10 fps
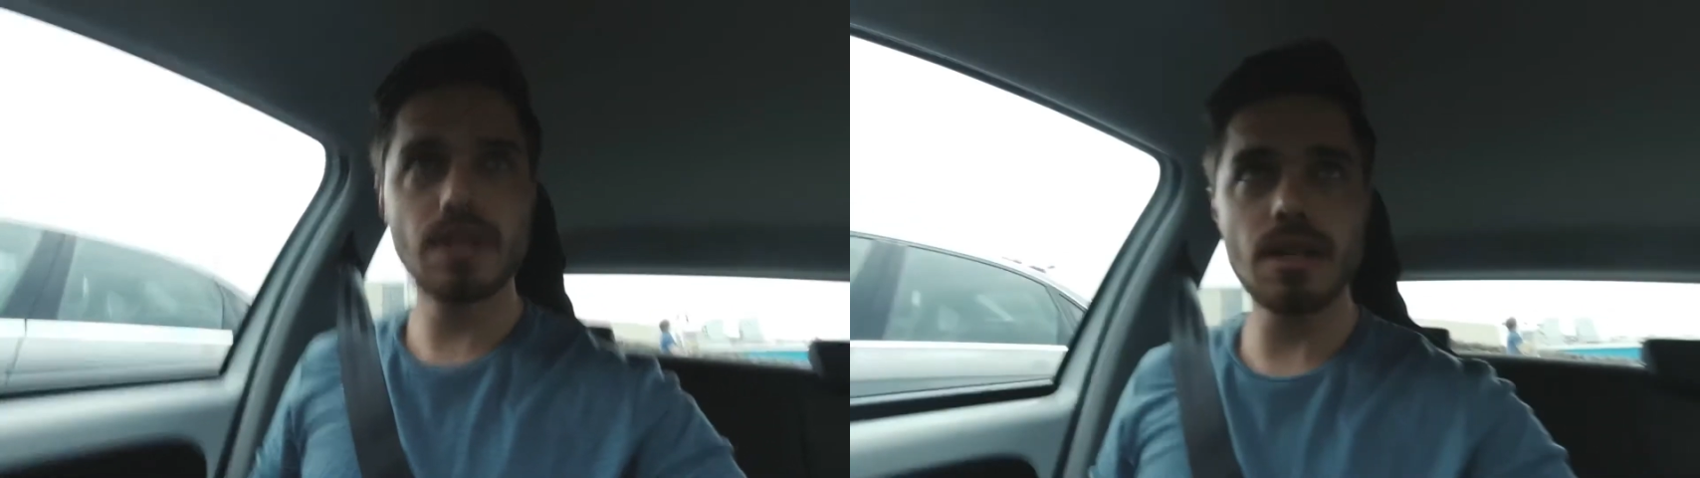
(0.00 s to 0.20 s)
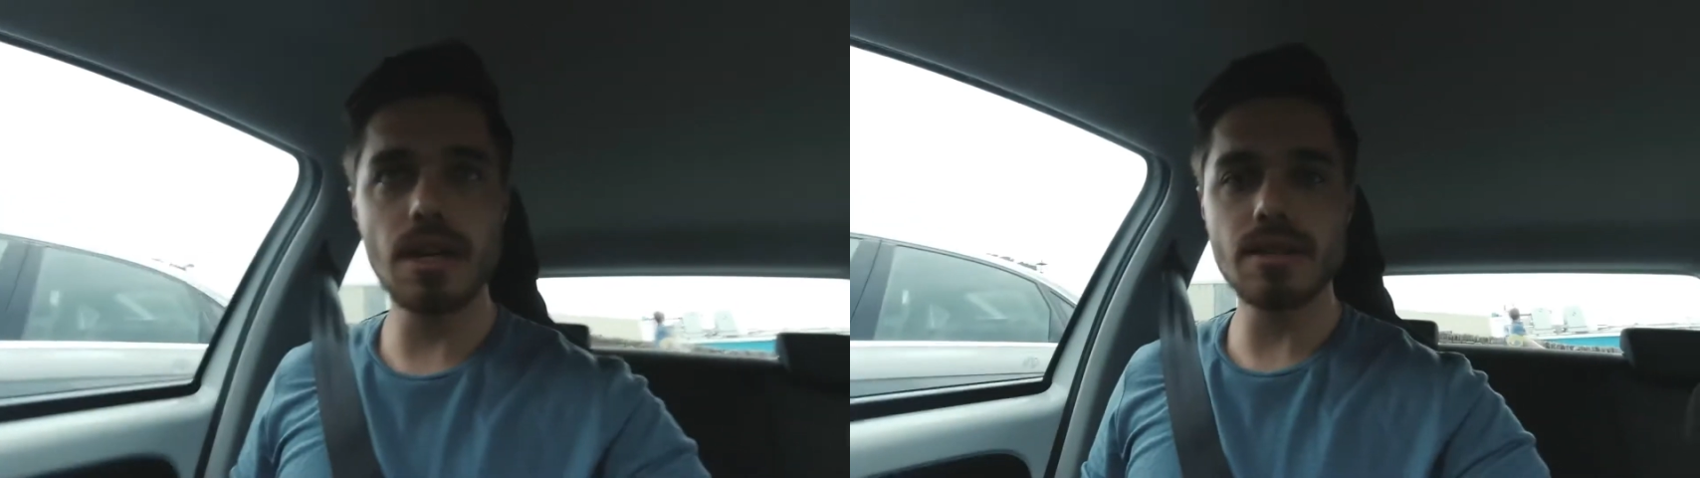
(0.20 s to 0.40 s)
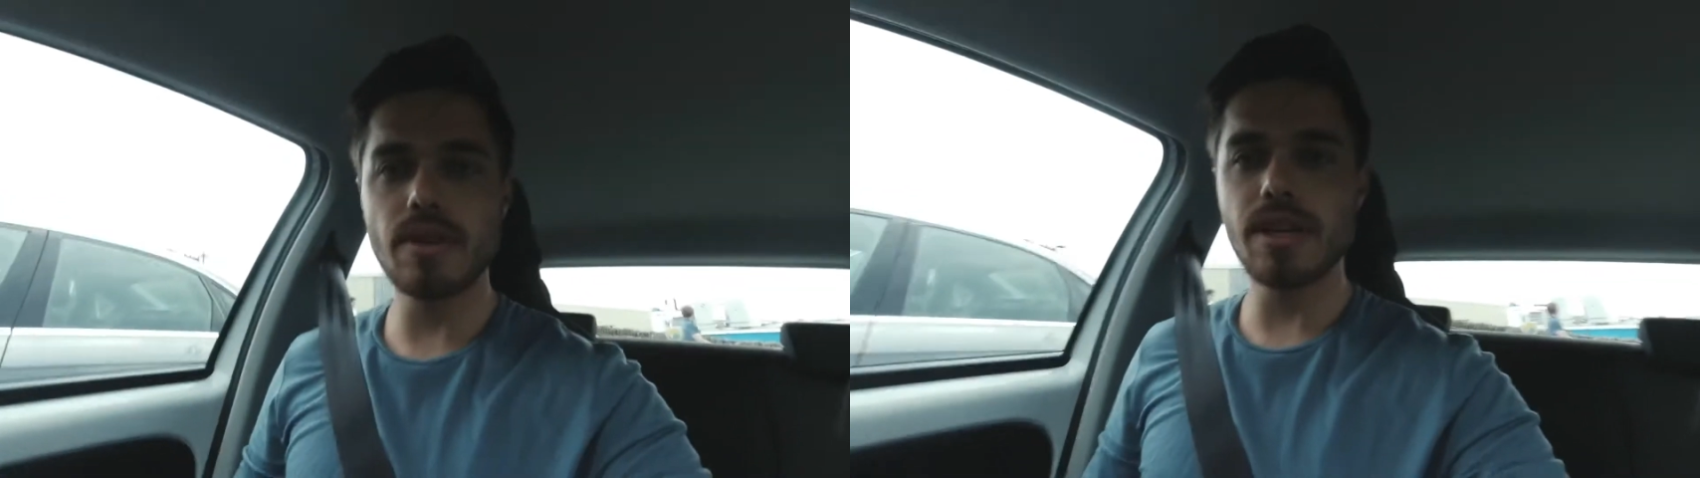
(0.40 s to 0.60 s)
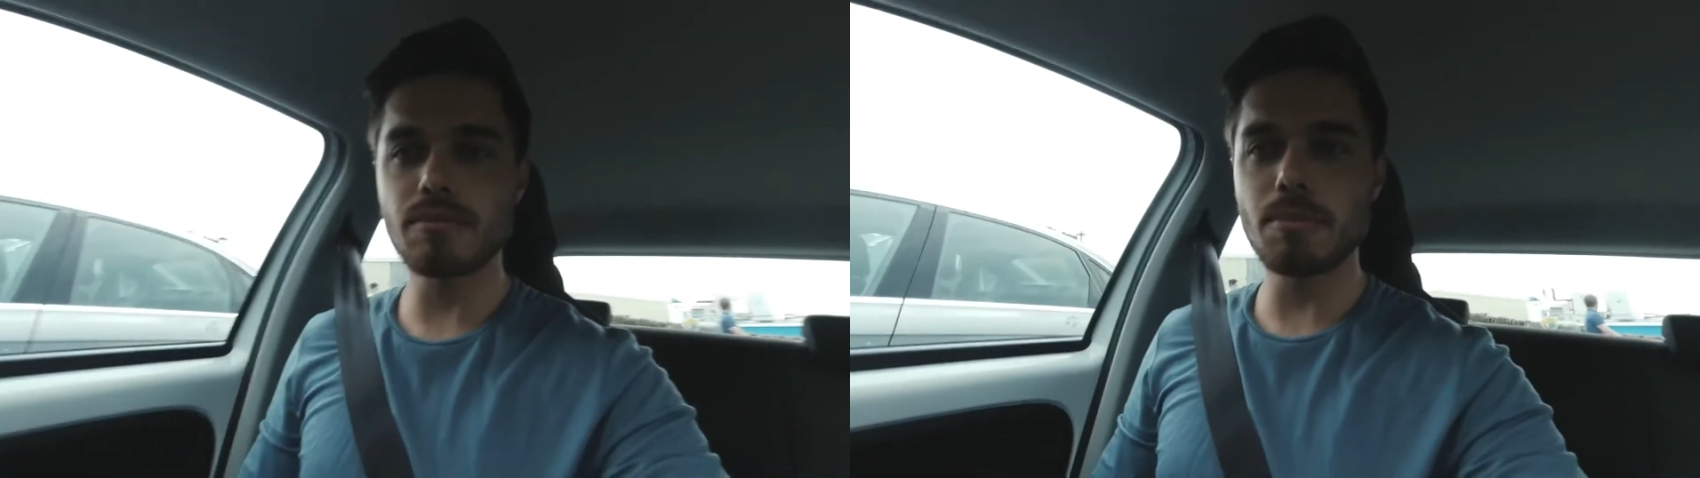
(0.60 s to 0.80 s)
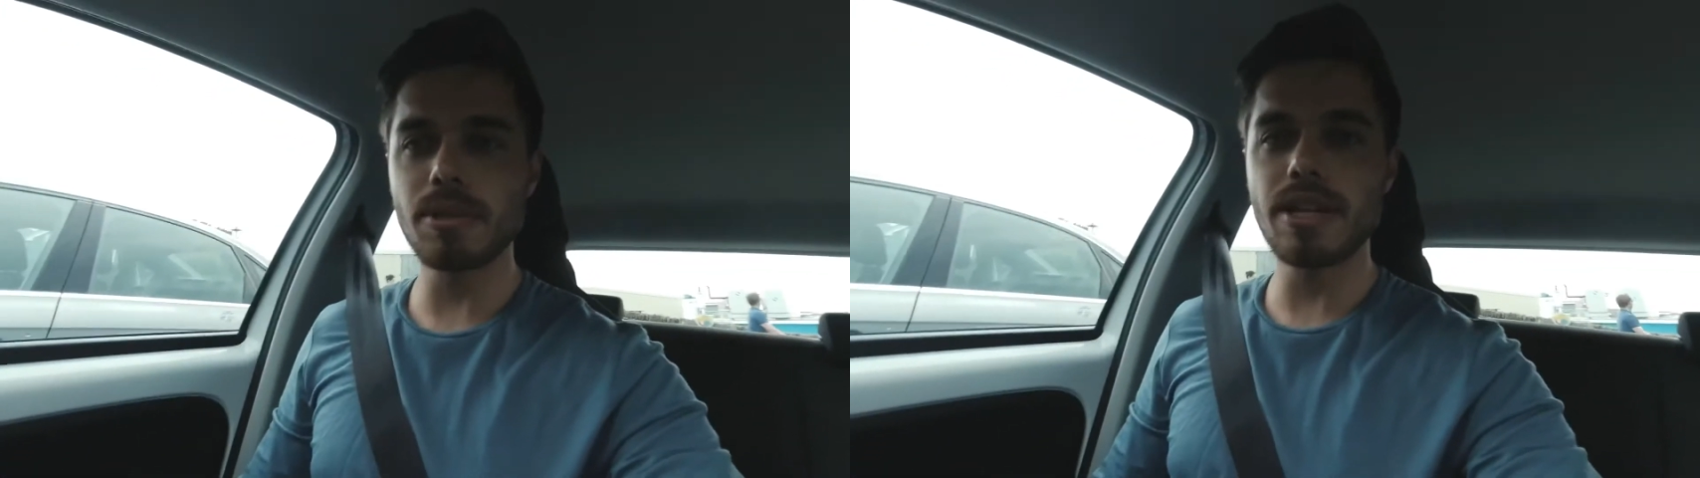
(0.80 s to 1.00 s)
uh, so I can
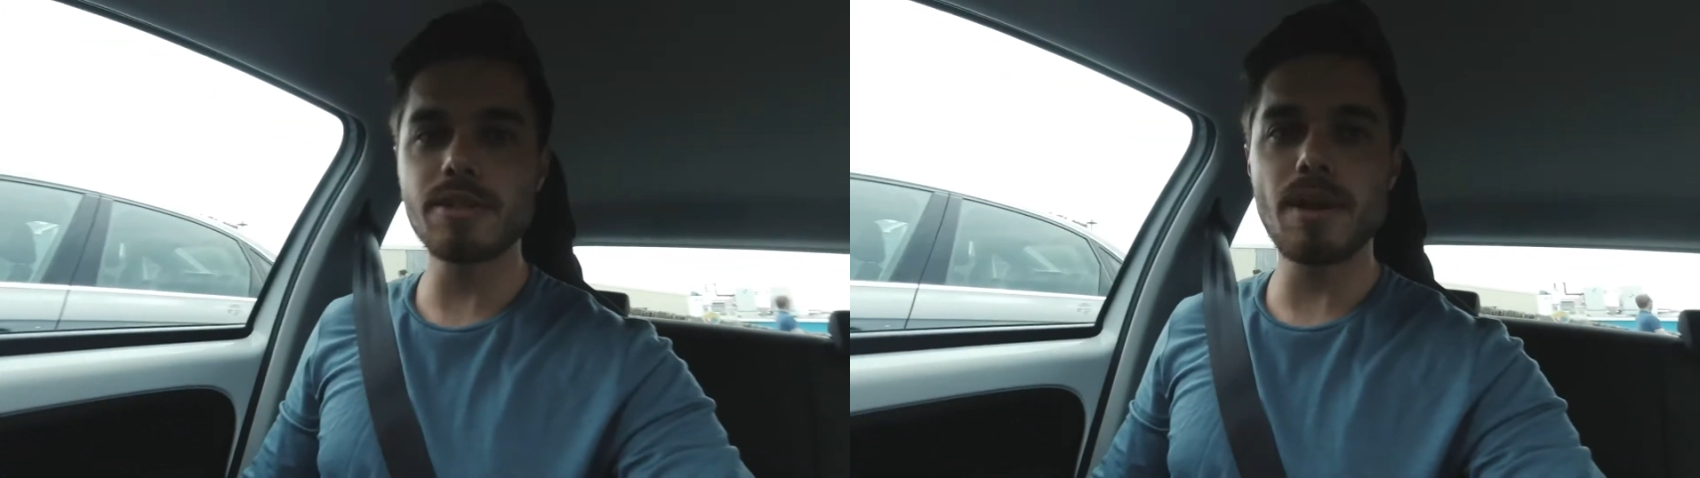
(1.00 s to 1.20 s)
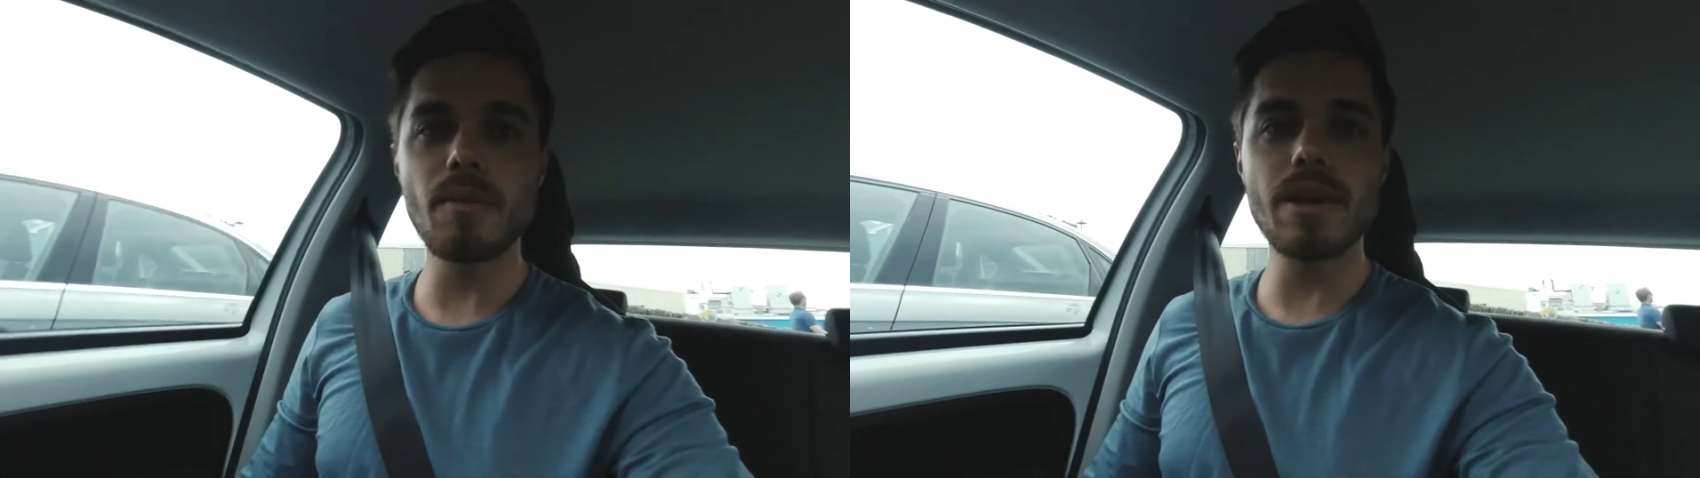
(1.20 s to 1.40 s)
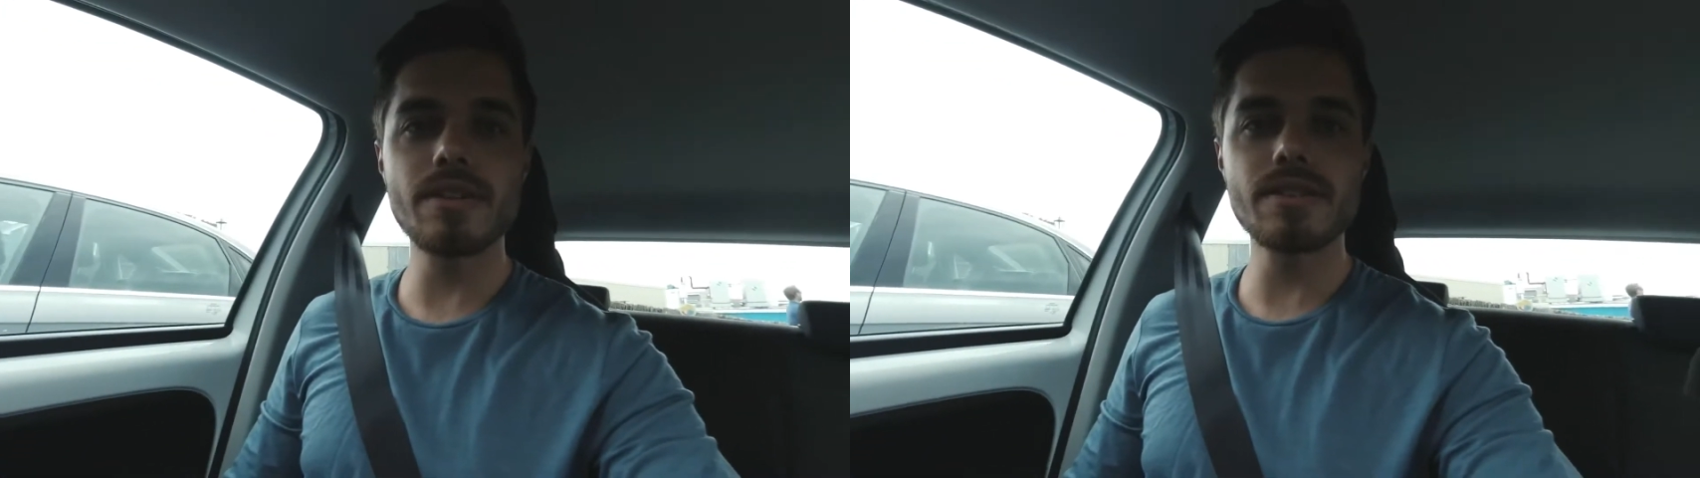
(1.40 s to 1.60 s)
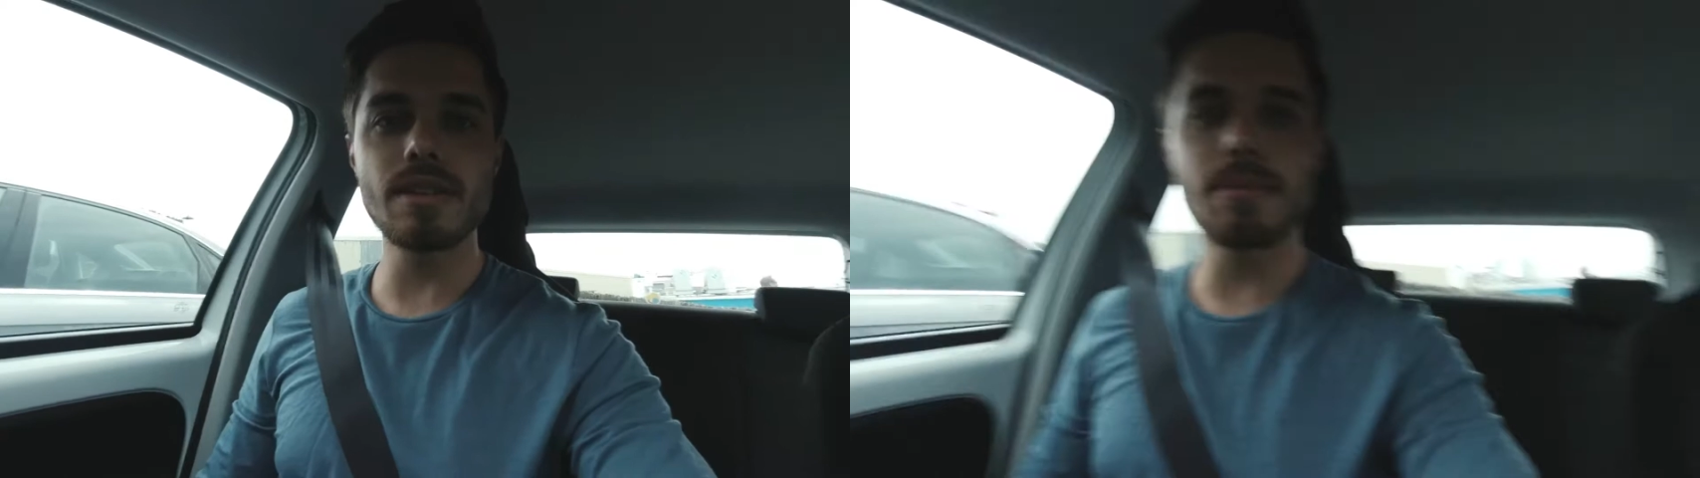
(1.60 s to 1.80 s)
replenish my wares in the